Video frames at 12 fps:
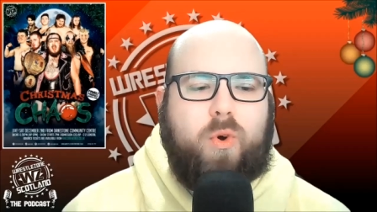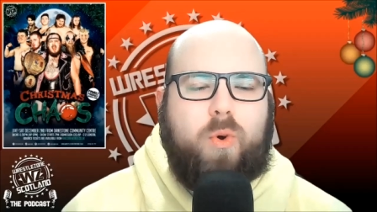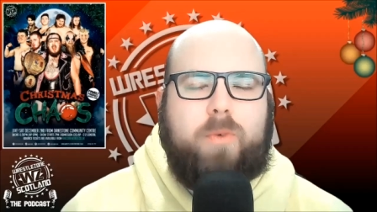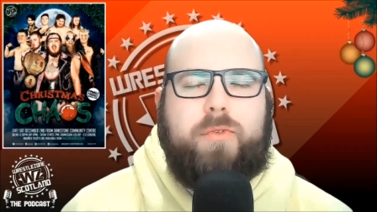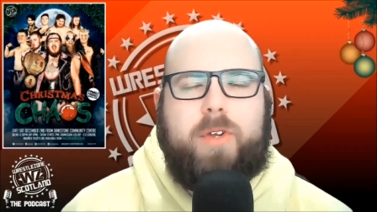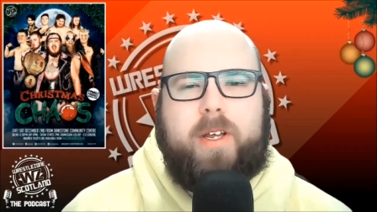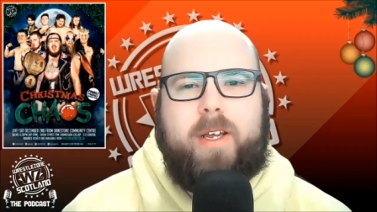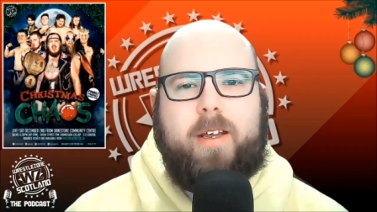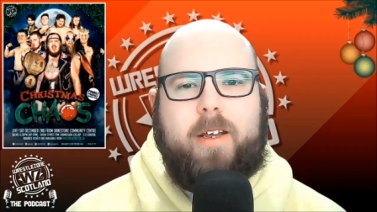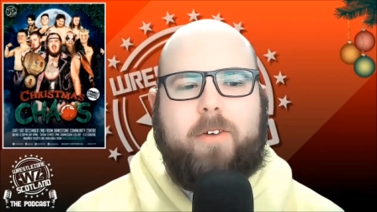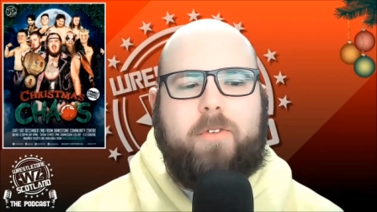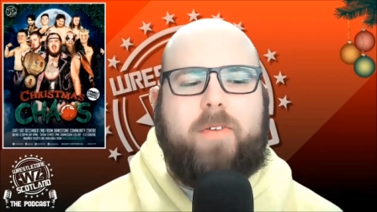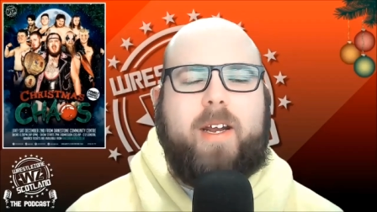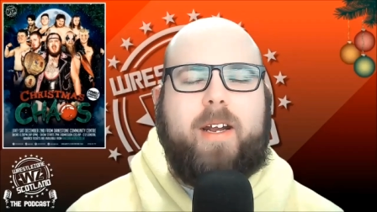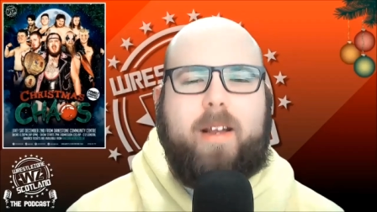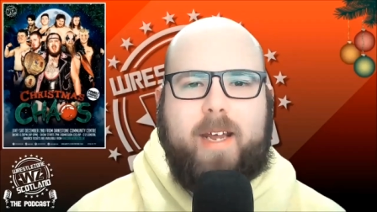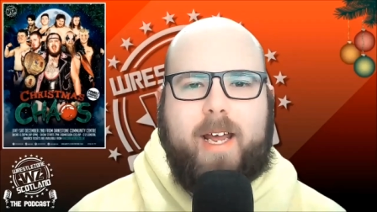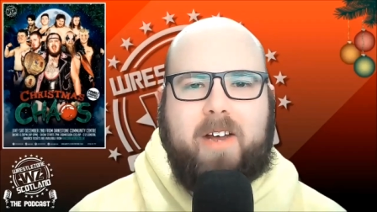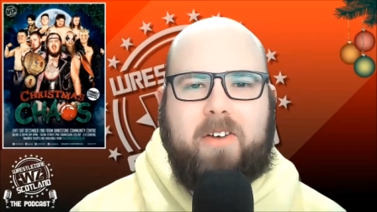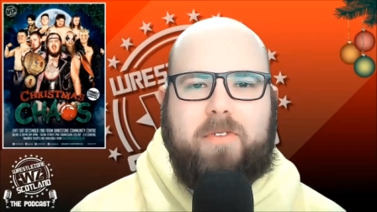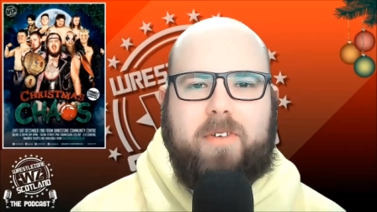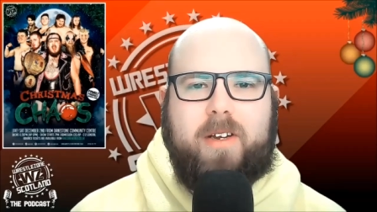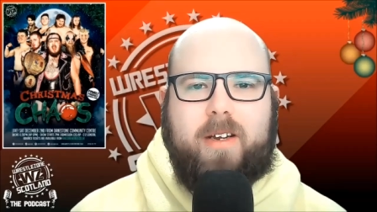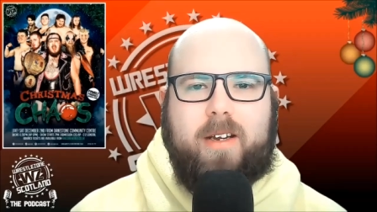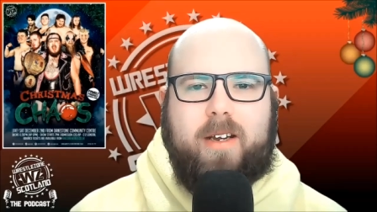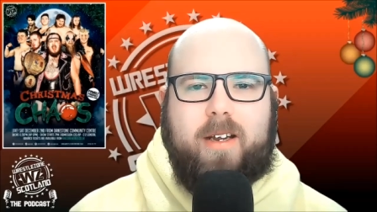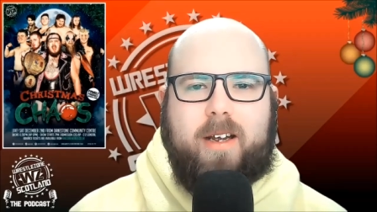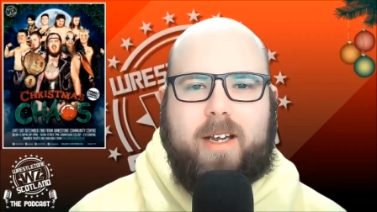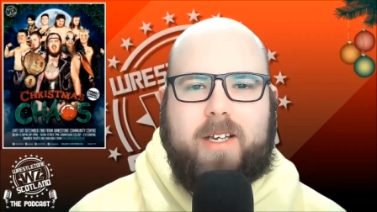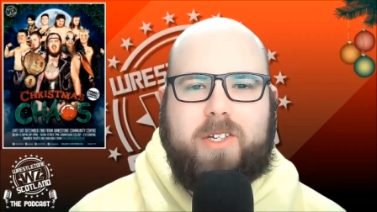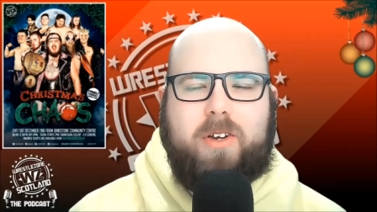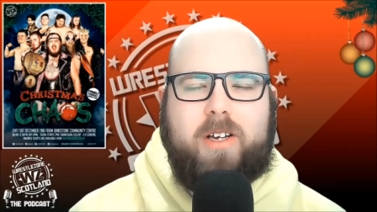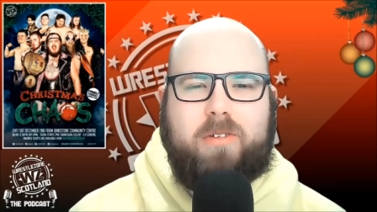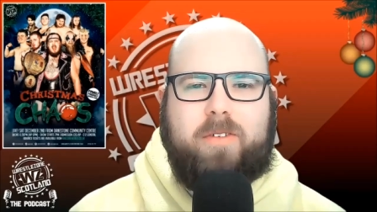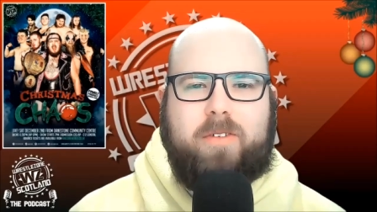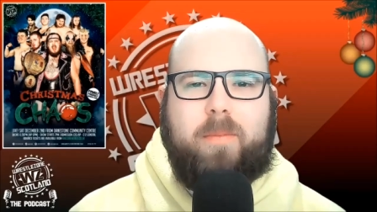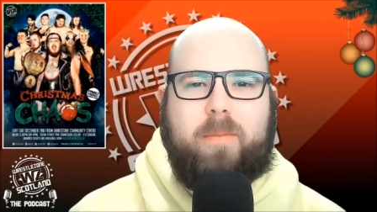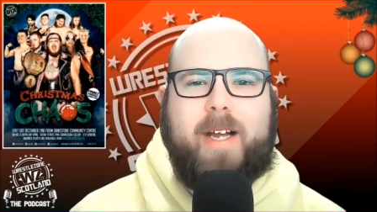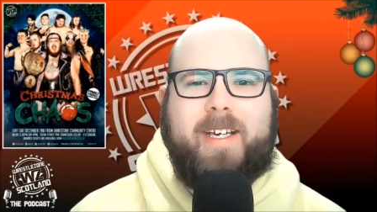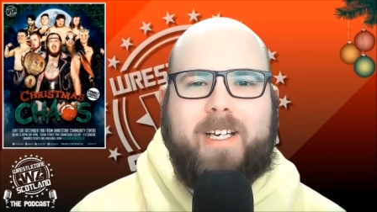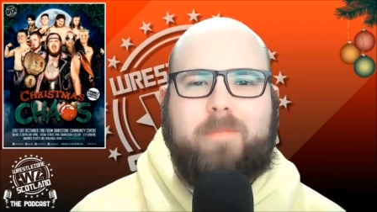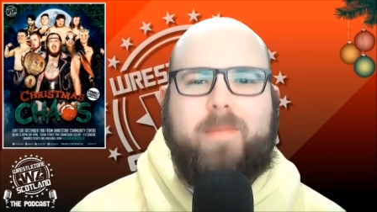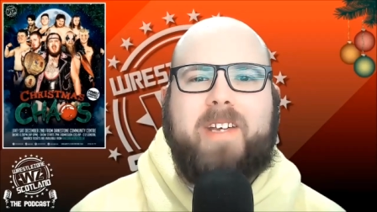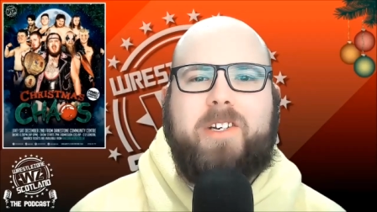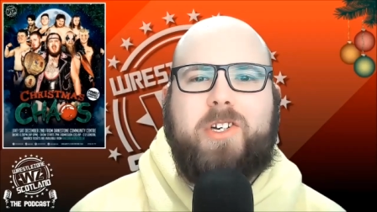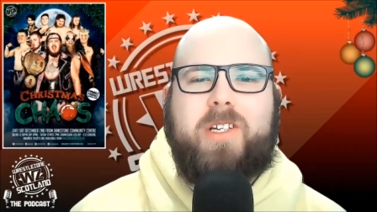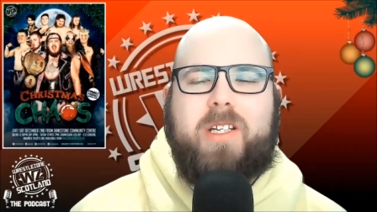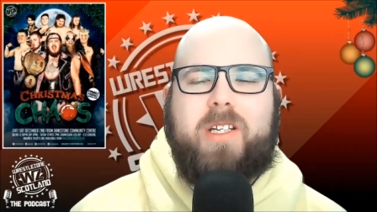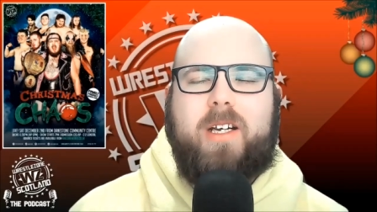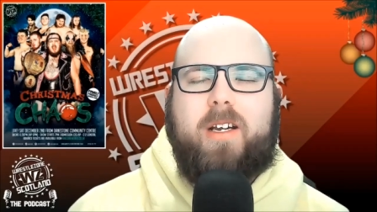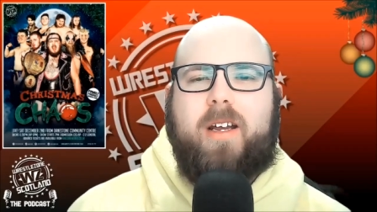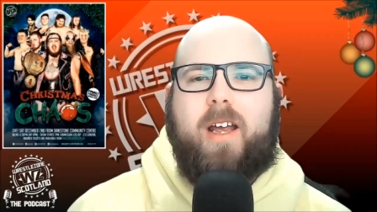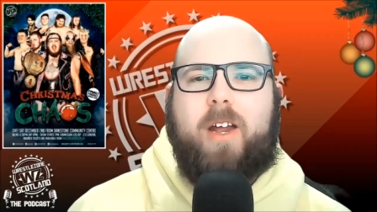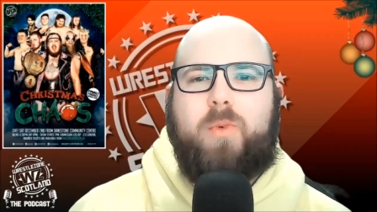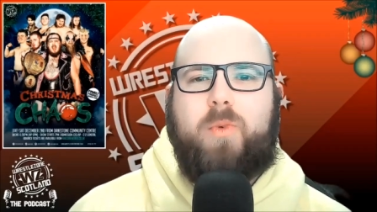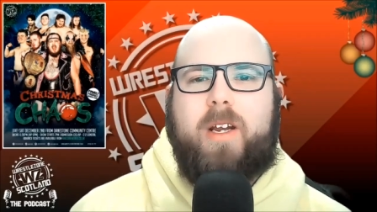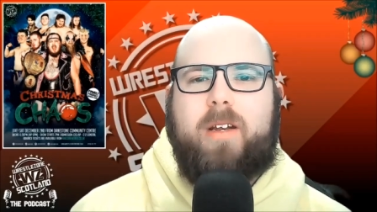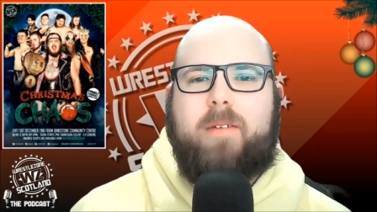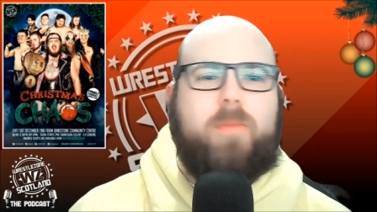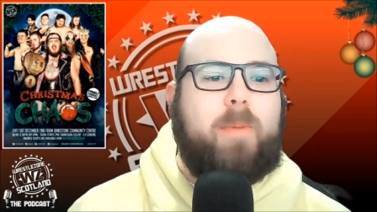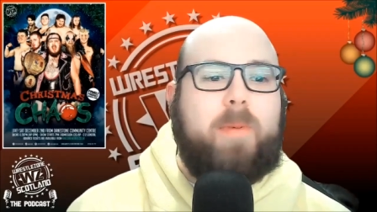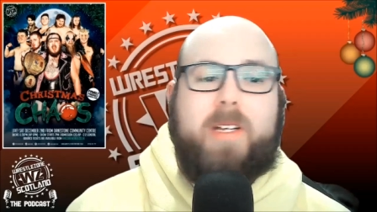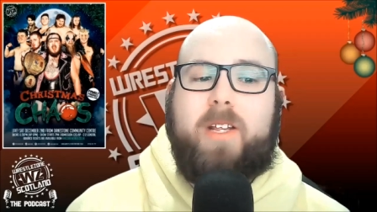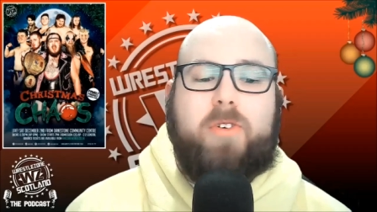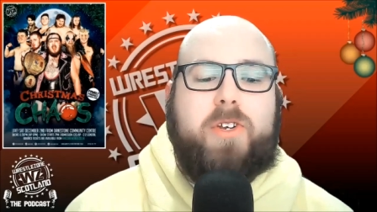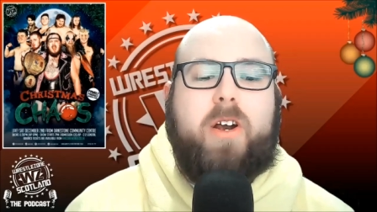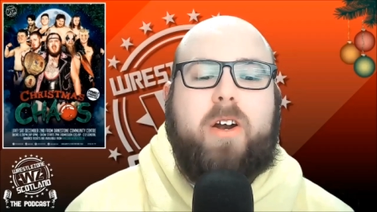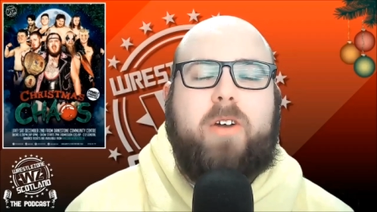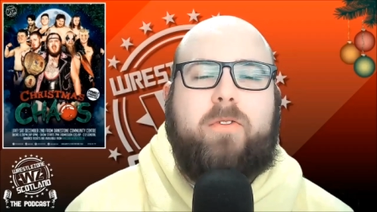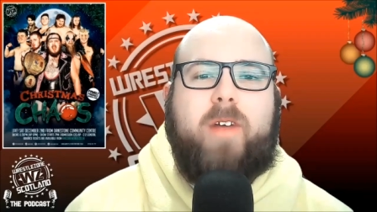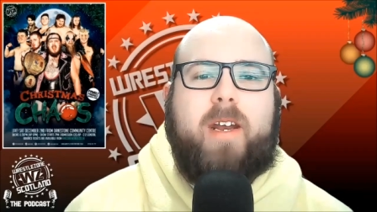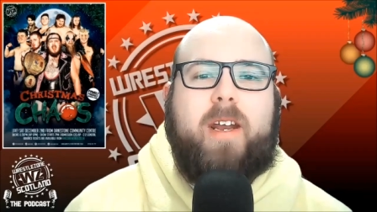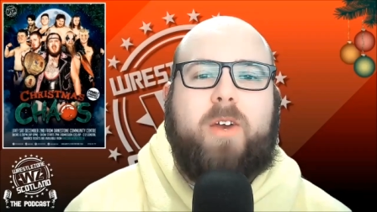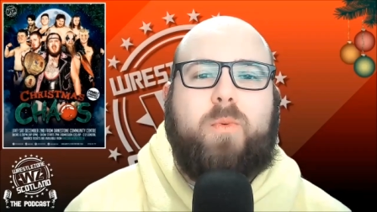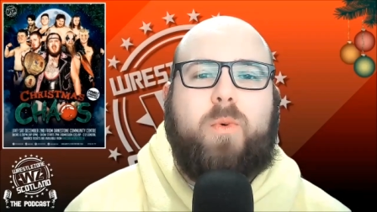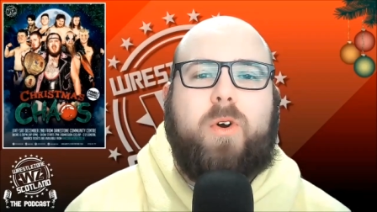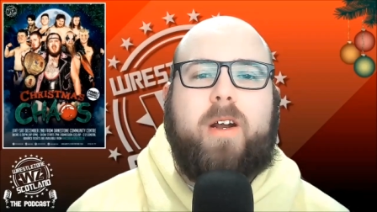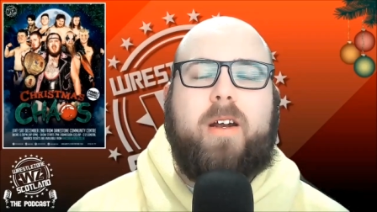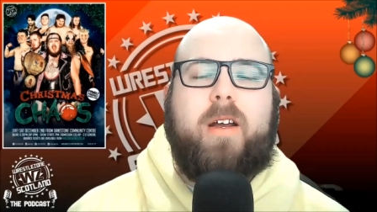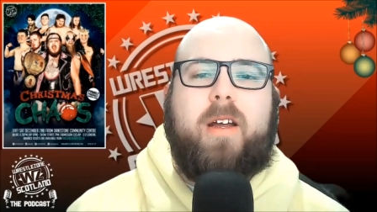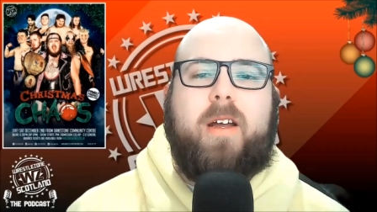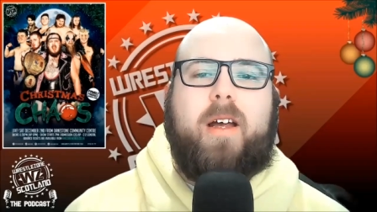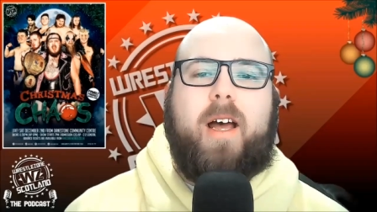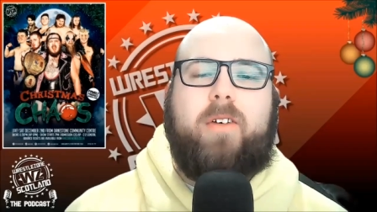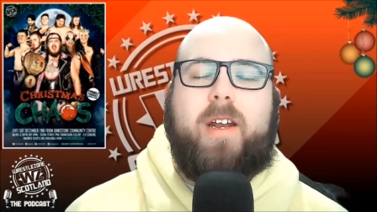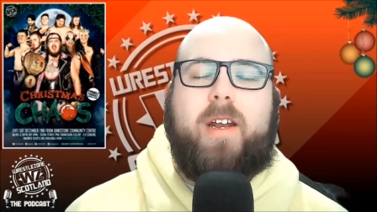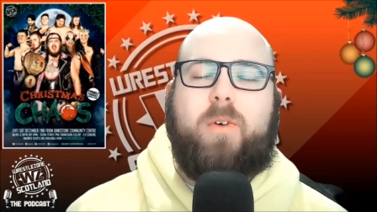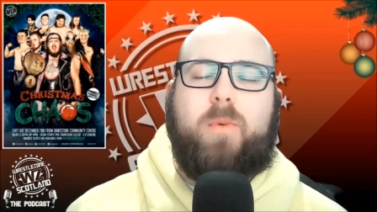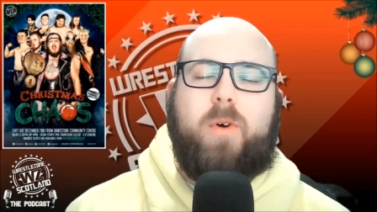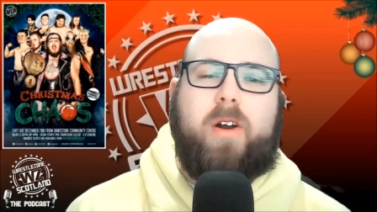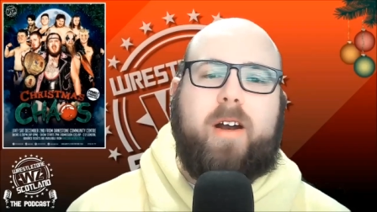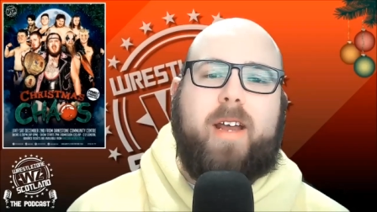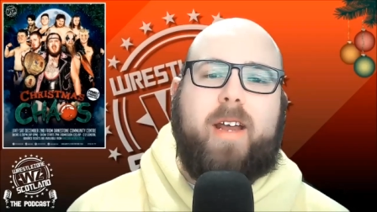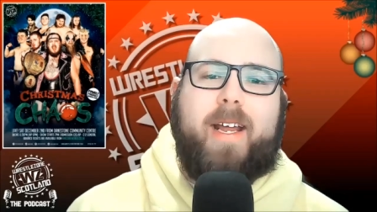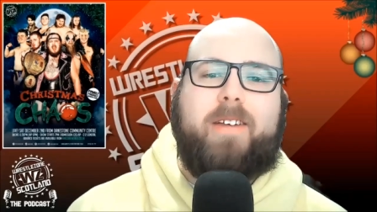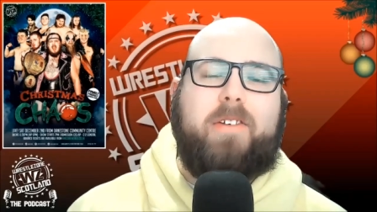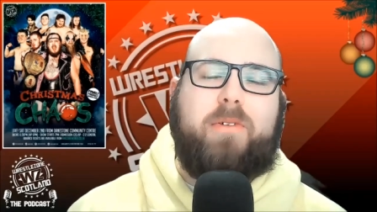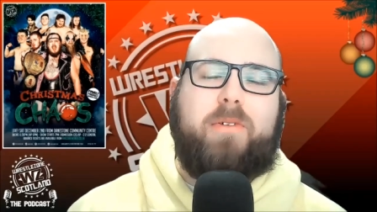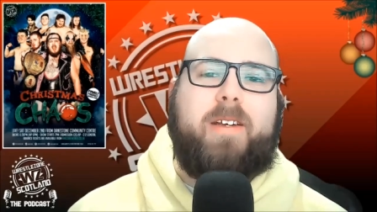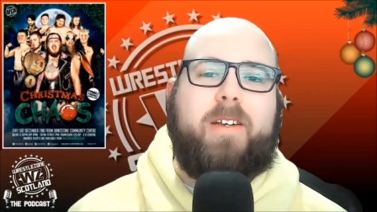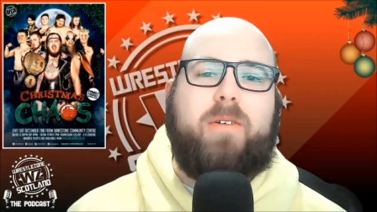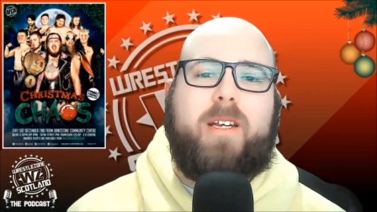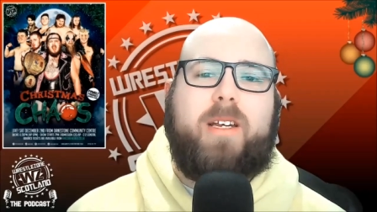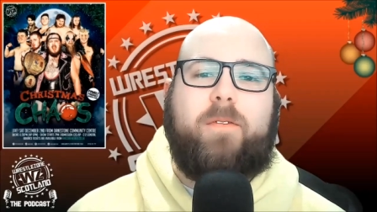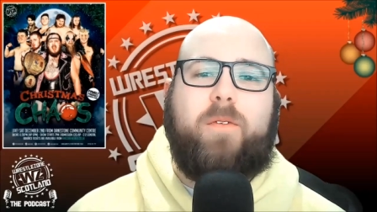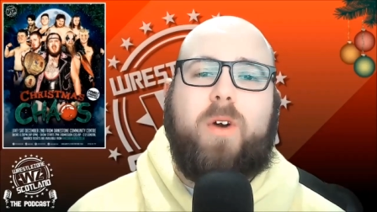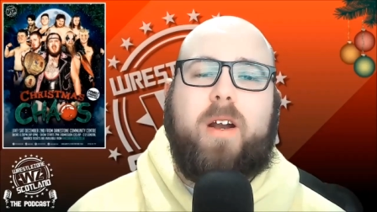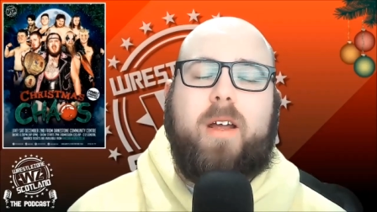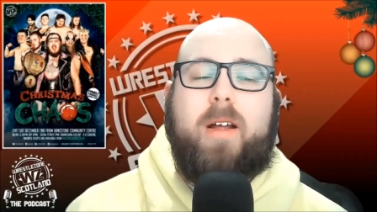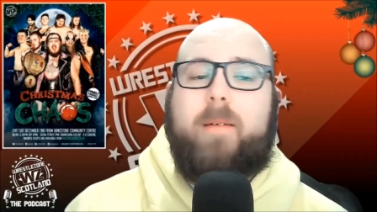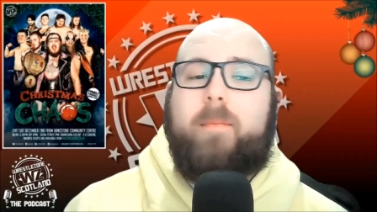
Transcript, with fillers: hopefully, finally have uh, Scotty Swift reply to his messages, and we can maybe see the return of the Redhead Warrior, uh, Red Haired Warrior into 2024.